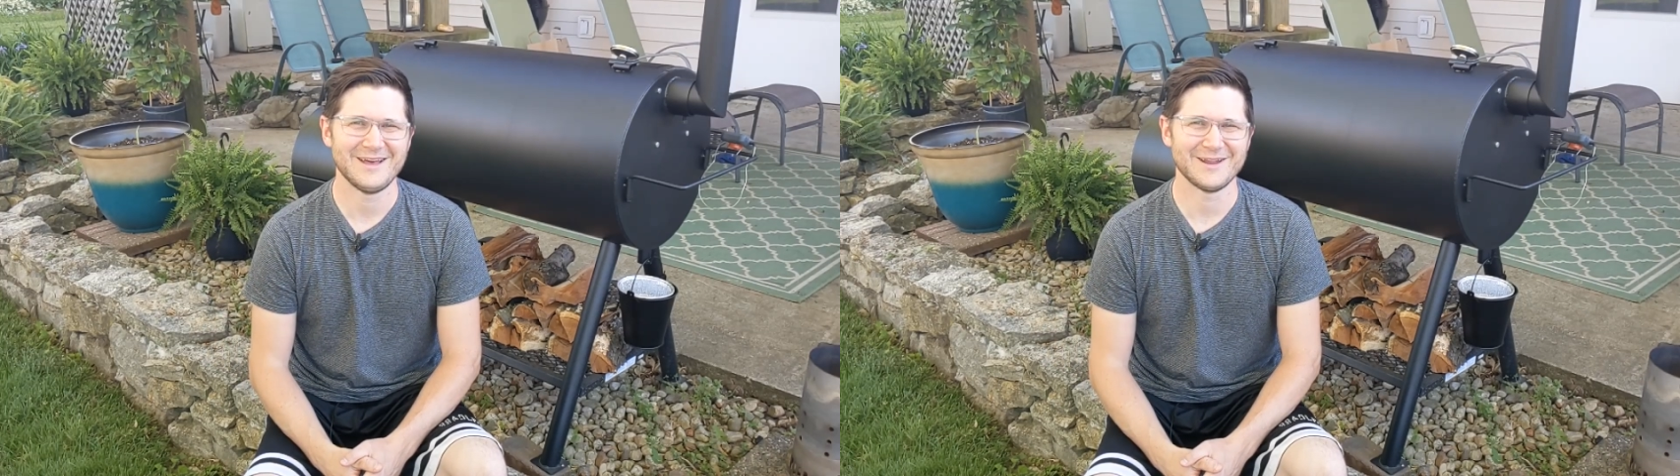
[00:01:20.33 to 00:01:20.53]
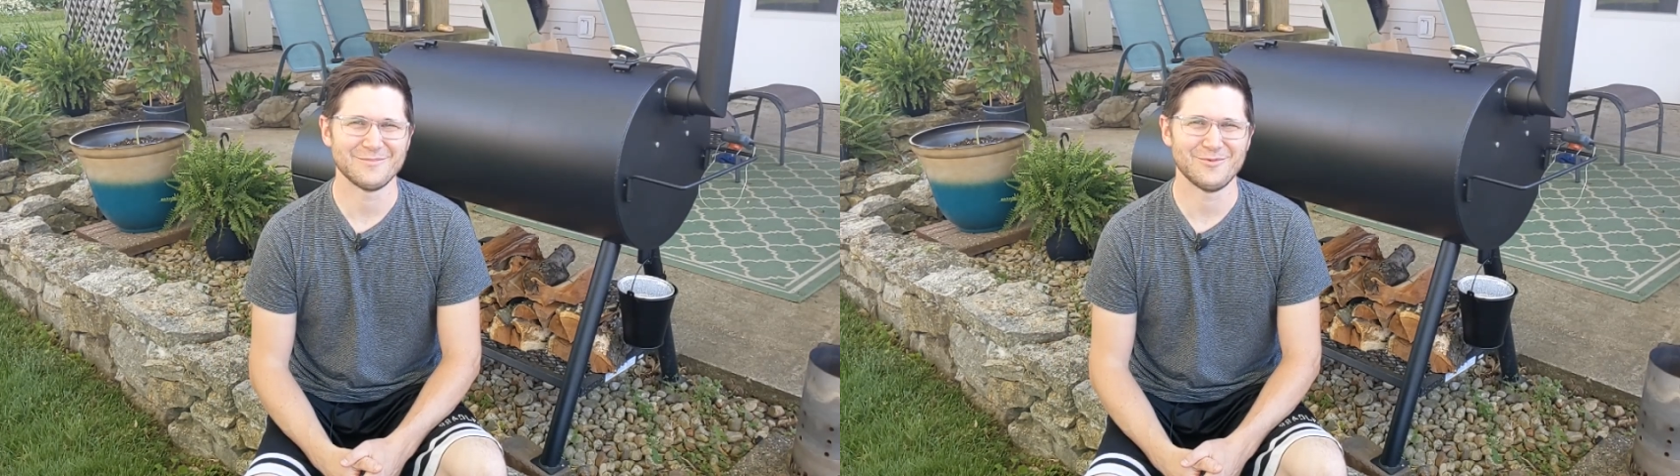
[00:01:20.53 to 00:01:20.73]

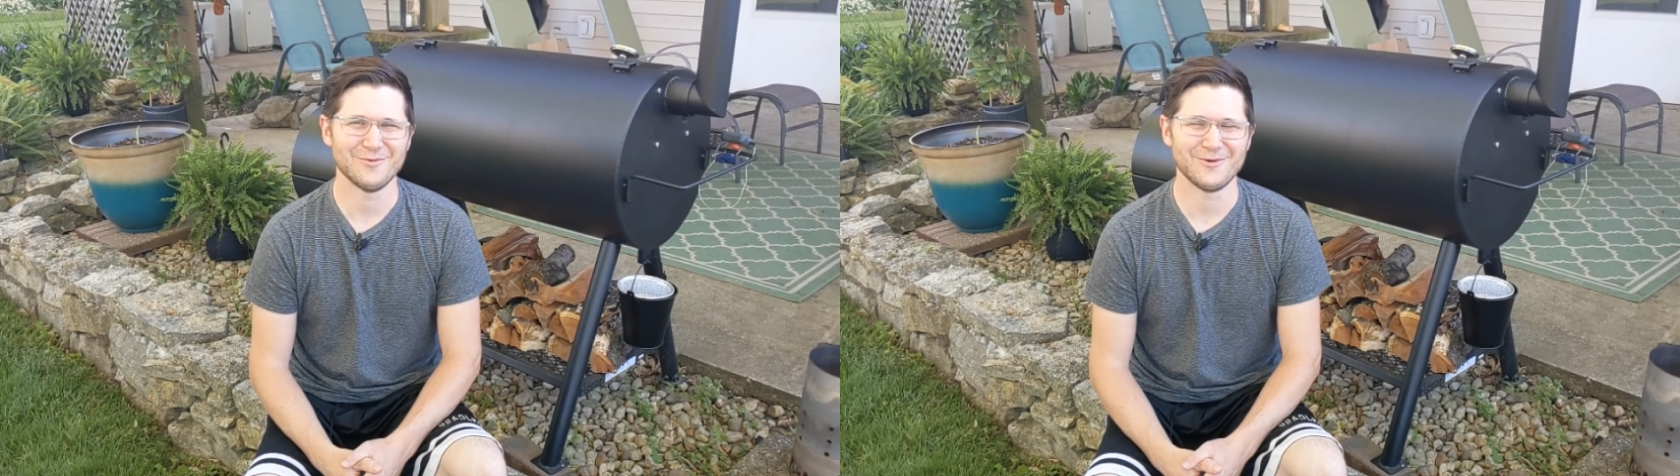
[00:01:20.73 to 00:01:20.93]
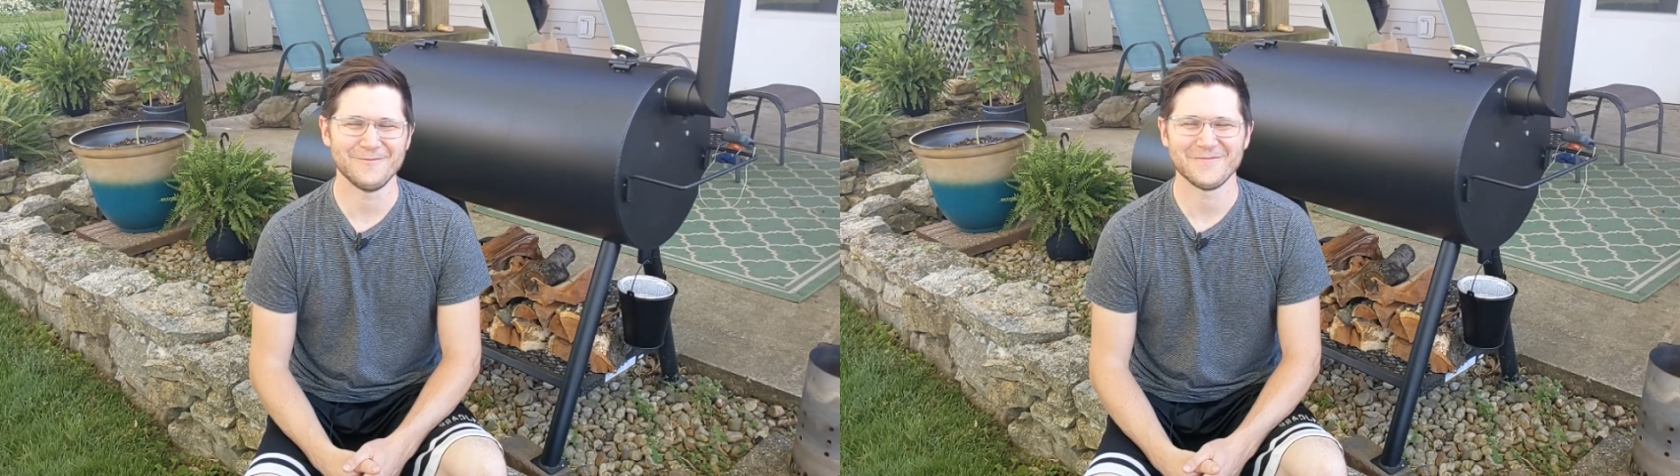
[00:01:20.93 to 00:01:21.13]
a
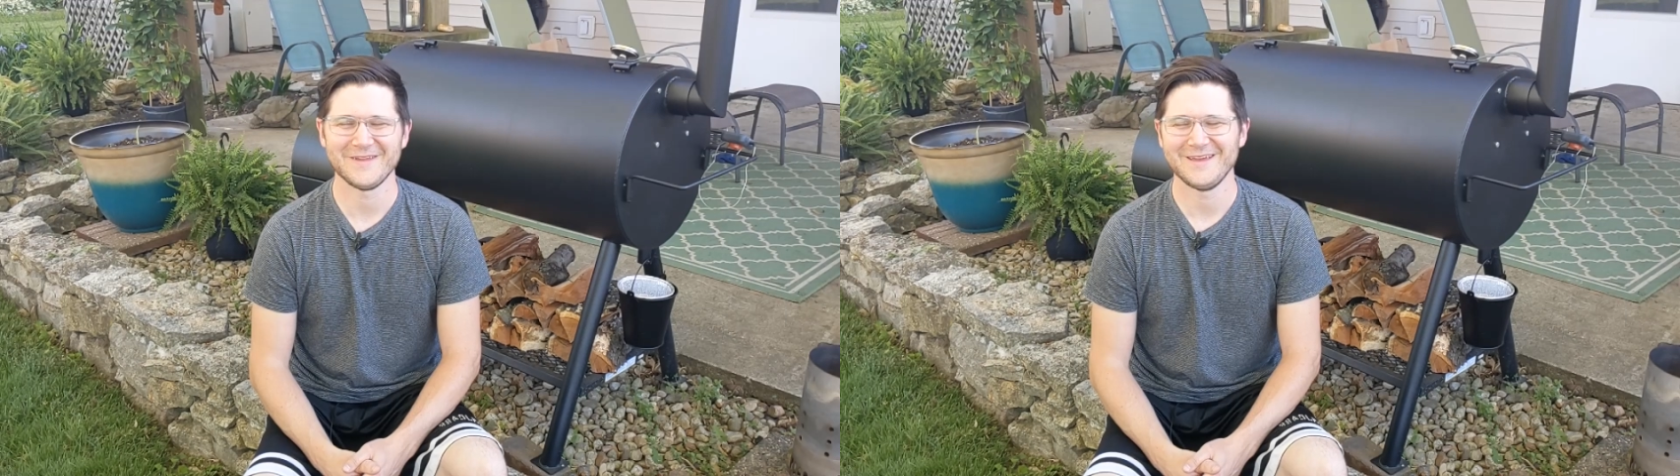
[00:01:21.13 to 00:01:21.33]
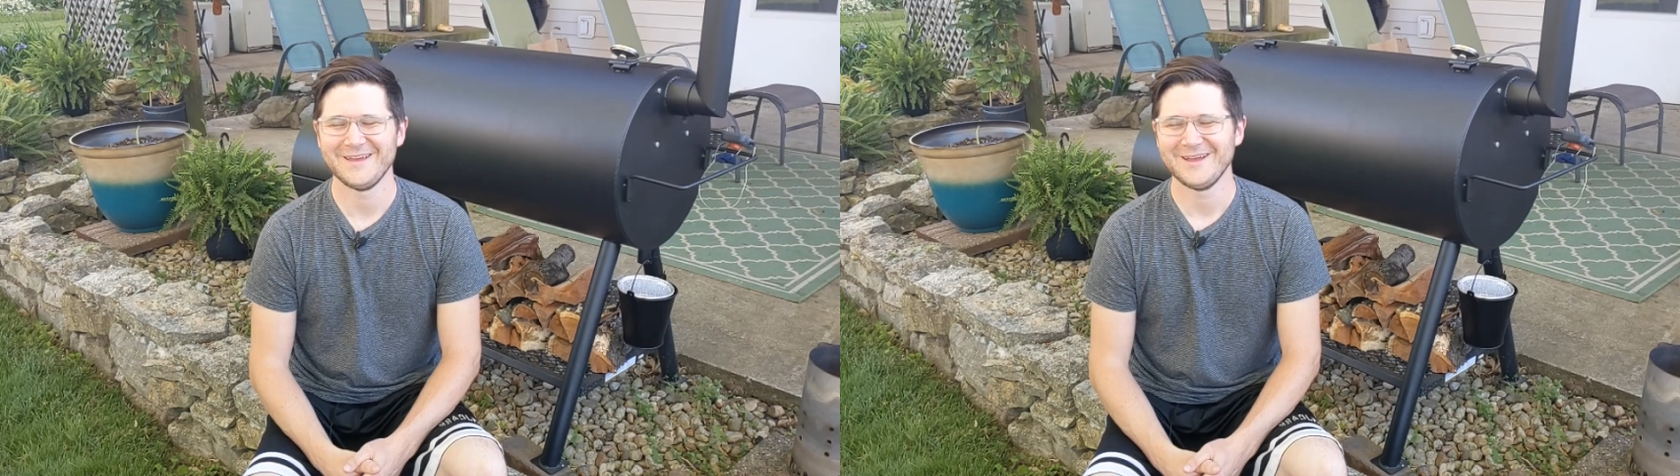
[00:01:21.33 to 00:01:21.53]
pool.
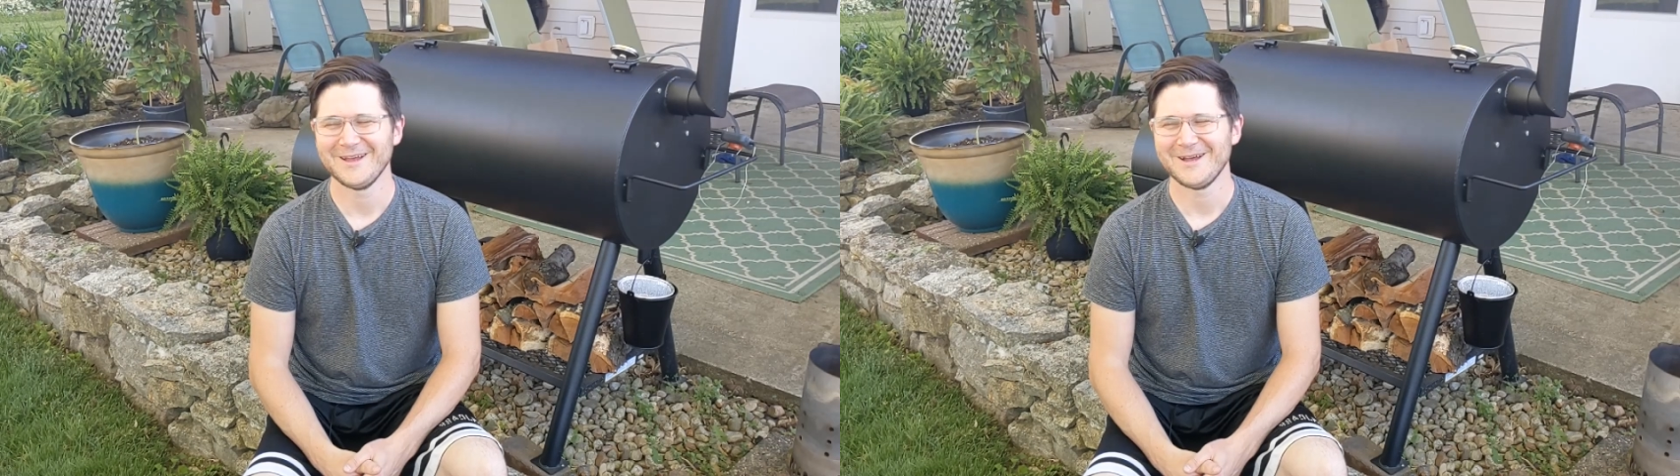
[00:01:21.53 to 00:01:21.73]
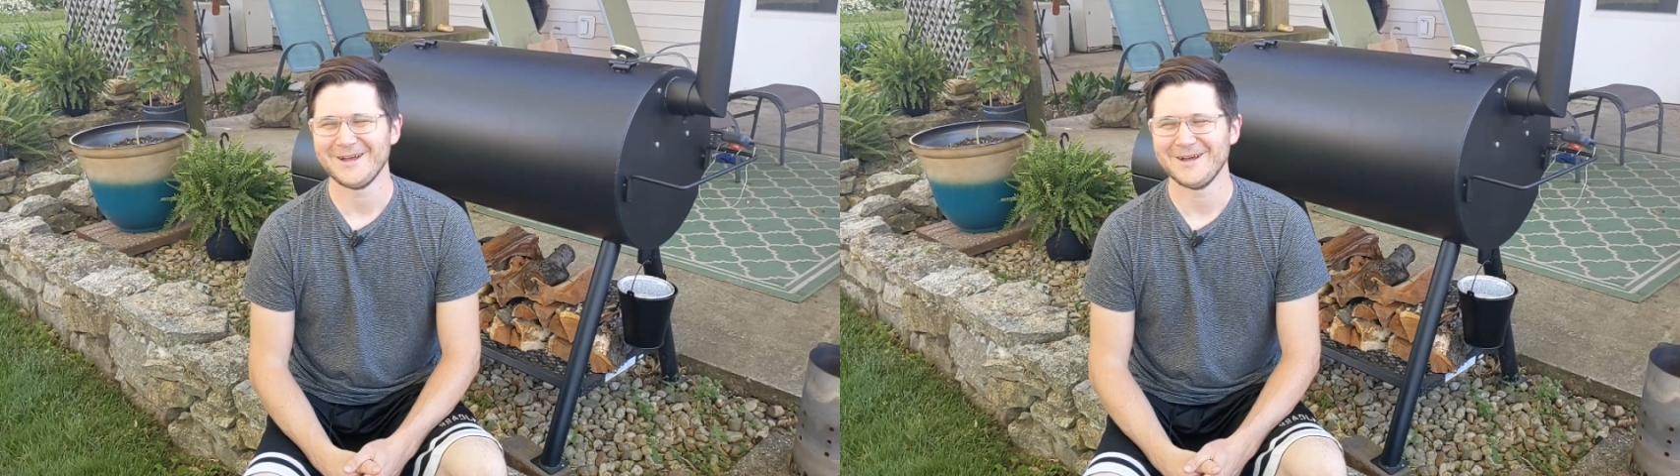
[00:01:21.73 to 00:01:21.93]

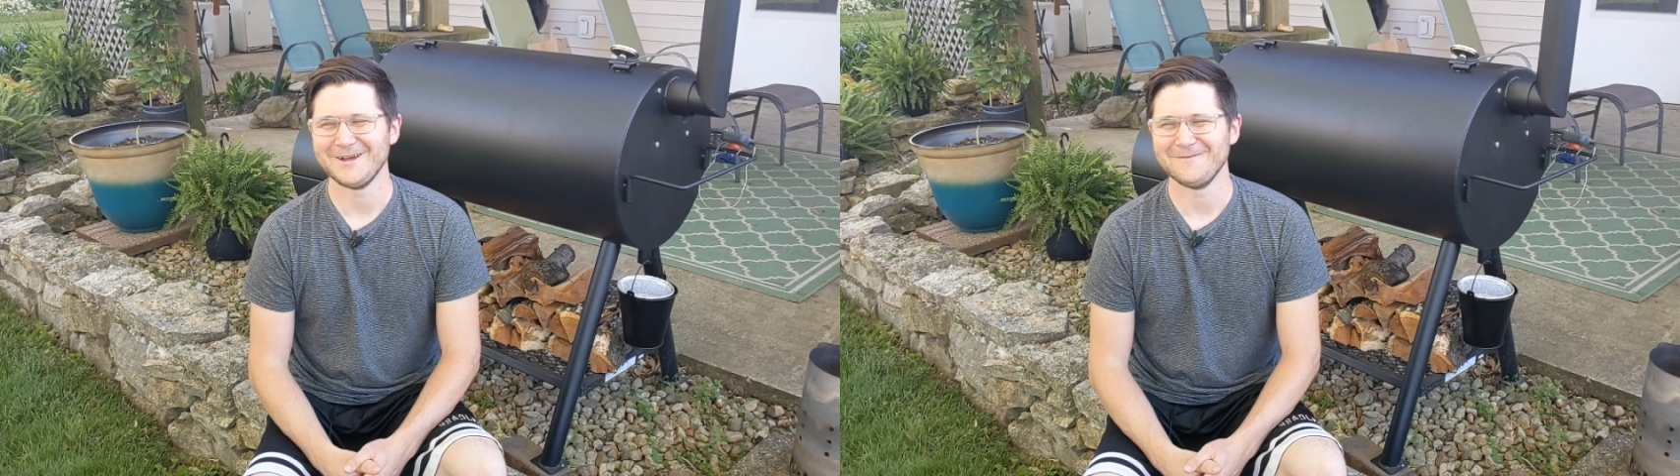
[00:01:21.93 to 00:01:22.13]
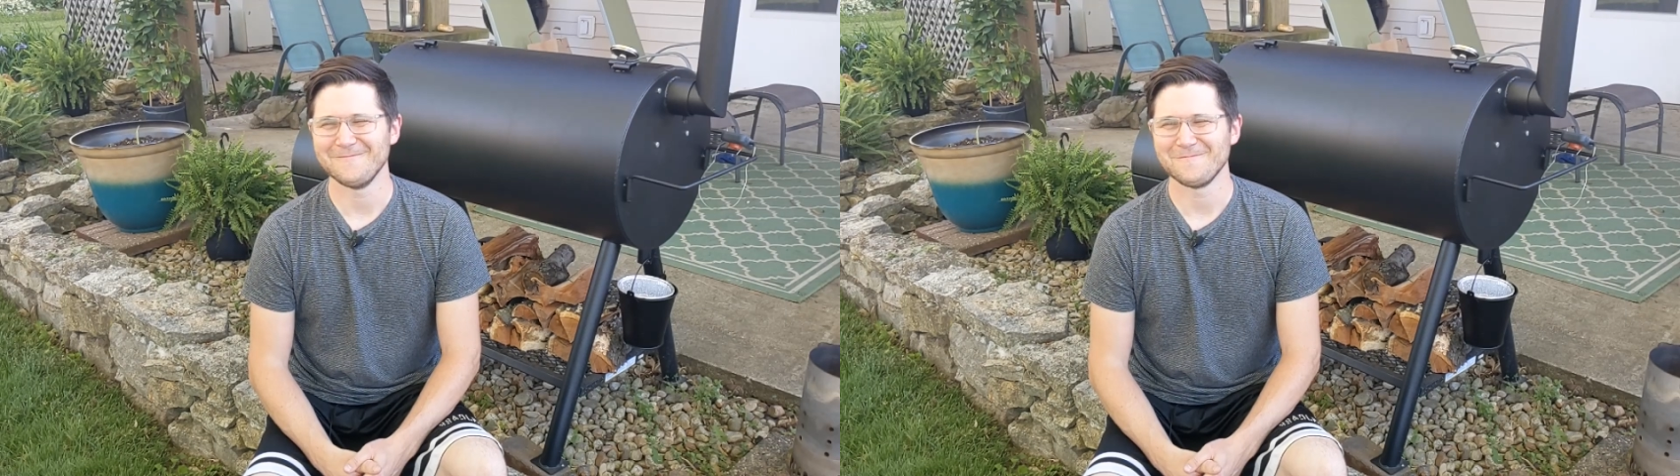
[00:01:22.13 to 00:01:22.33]

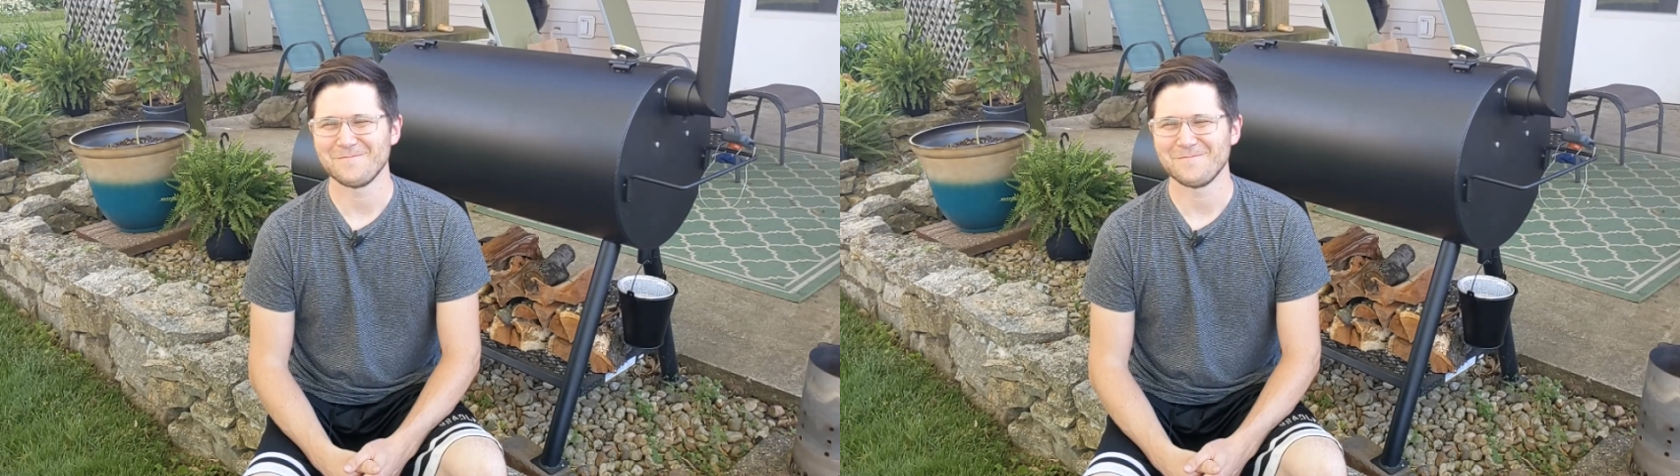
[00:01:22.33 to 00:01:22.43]
But